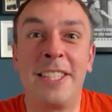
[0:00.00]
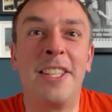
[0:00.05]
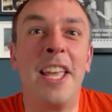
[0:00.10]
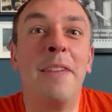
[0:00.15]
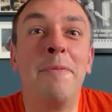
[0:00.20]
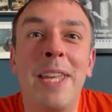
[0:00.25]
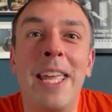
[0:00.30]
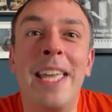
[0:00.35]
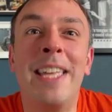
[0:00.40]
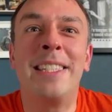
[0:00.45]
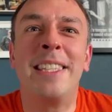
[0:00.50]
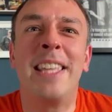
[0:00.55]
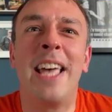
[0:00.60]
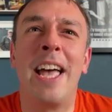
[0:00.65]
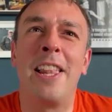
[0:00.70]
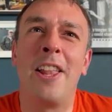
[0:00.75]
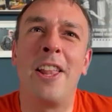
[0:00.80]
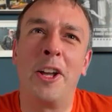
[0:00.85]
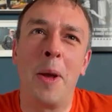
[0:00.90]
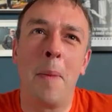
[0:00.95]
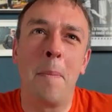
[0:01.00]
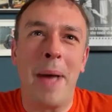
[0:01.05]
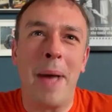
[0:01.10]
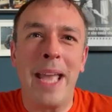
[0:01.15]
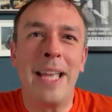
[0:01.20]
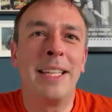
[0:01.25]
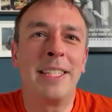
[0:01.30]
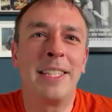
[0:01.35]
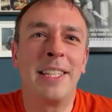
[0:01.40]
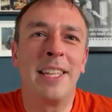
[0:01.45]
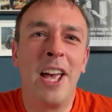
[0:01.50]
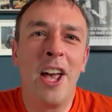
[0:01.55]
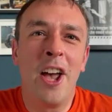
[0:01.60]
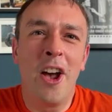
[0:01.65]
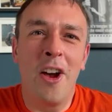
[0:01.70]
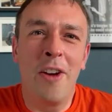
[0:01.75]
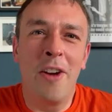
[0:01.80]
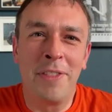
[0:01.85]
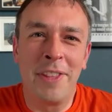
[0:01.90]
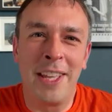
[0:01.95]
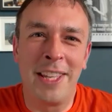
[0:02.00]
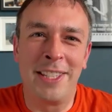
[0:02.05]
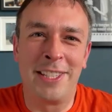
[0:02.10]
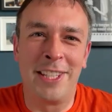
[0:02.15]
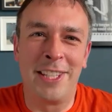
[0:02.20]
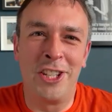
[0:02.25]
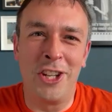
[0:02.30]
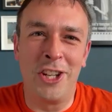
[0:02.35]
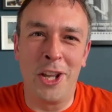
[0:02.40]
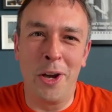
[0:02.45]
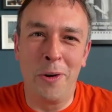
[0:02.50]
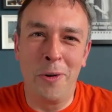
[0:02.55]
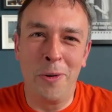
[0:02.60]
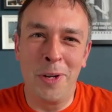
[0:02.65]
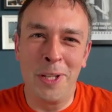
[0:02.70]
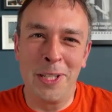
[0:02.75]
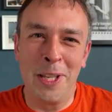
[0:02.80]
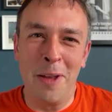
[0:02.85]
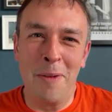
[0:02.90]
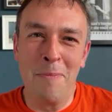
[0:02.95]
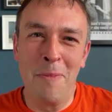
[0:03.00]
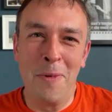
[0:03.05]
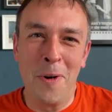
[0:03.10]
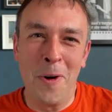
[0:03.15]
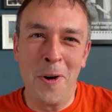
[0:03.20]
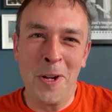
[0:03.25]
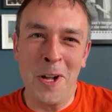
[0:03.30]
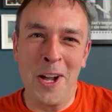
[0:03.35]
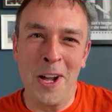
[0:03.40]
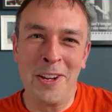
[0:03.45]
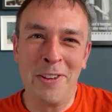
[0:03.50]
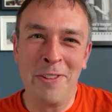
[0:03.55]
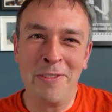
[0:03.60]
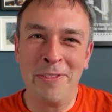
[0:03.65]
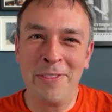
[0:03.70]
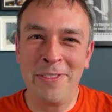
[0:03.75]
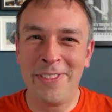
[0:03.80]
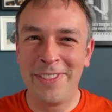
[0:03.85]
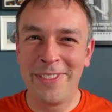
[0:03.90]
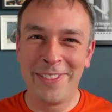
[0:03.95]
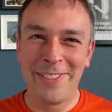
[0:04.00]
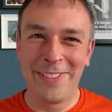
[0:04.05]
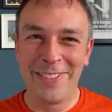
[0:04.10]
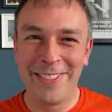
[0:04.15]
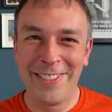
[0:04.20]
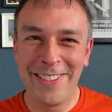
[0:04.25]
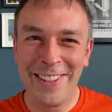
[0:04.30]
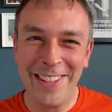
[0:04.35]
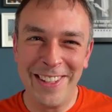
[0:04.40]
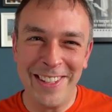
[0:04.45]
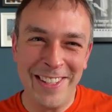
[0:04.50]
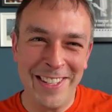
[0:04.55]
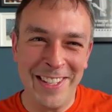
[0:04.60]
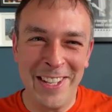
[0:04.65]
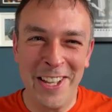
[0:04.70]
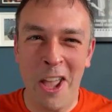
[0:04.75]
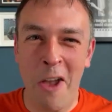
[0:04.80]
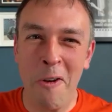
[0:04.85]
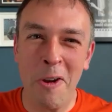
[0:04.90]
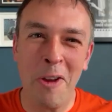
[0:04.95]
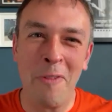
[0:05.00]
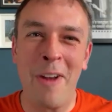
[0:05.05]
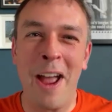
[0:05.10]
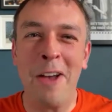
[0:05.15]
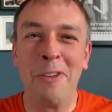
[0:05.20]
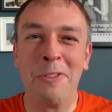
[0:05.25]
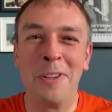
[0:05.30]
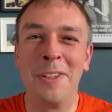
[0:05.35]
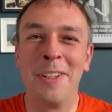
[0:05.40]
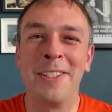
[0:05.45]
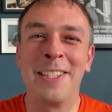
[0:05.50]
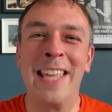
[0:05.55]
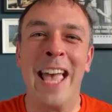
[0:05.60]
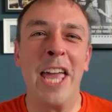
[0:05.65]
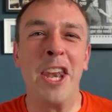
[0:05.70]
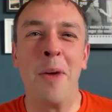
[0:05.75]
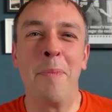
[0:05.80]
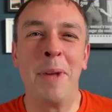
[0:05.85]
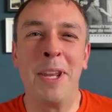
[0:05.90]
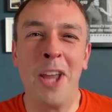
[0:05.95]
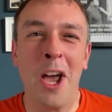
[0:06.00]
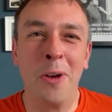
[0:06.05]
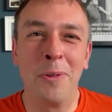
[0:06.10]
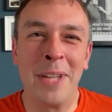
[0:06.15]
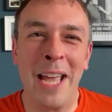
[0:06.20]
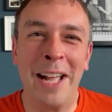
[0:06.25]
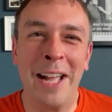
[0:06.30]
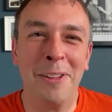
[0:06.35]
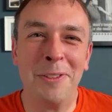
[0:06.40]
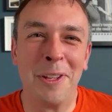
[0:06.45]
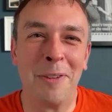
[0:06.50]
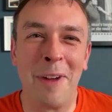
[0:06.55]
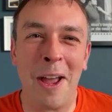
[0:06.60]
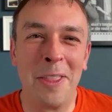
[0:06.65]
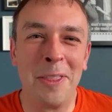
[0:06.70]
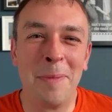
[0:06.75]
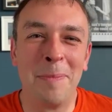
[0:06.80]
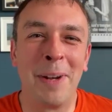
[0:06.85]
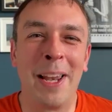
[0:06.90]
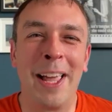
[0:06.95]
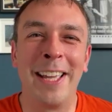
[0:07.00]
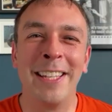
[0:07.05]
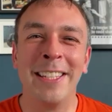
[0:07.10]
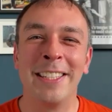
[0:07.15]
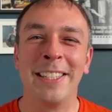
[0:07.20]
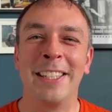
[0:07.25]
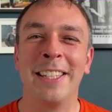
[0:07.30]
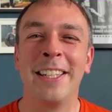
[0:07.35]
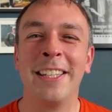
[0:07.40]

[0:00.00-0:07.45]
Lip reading: I mean, is there like a base of the Institute, or is it more kind of going around and setting up in hotels around the place?